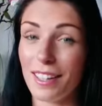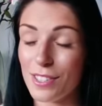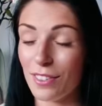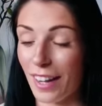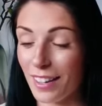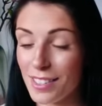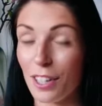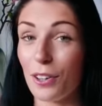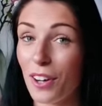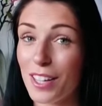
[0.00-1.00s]
It's great.
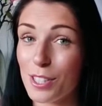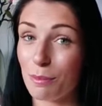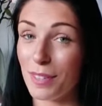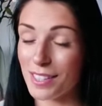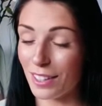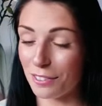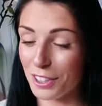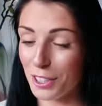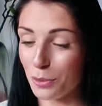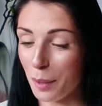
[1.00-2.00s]
So iZombie is another
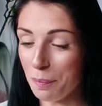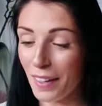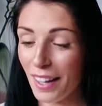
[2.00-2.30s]
good one.